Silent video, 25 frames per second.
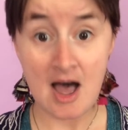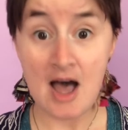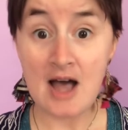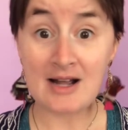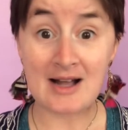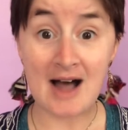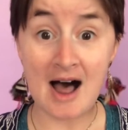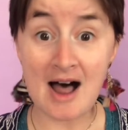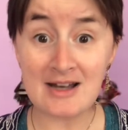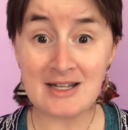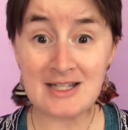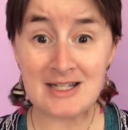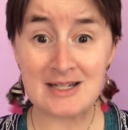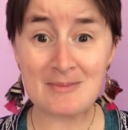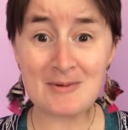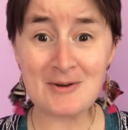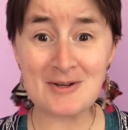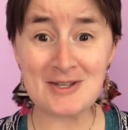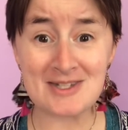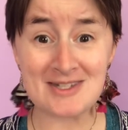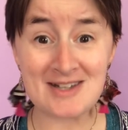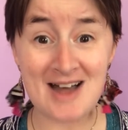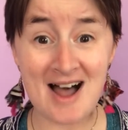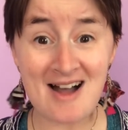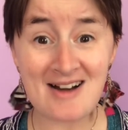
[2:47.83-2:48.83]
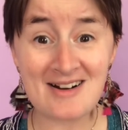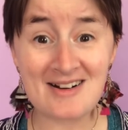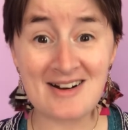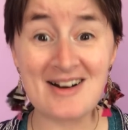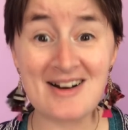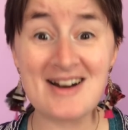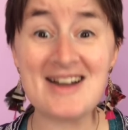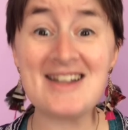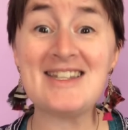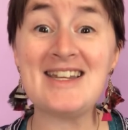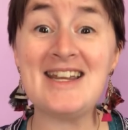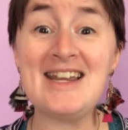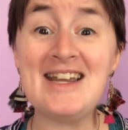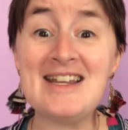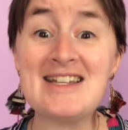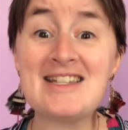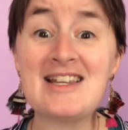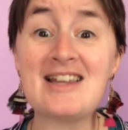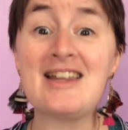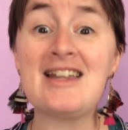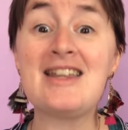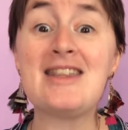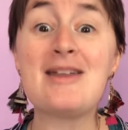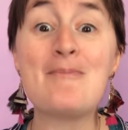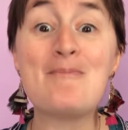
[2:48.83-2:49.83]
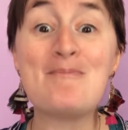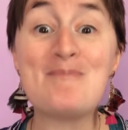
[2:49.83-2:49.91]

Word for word: Constable Stalker is easily the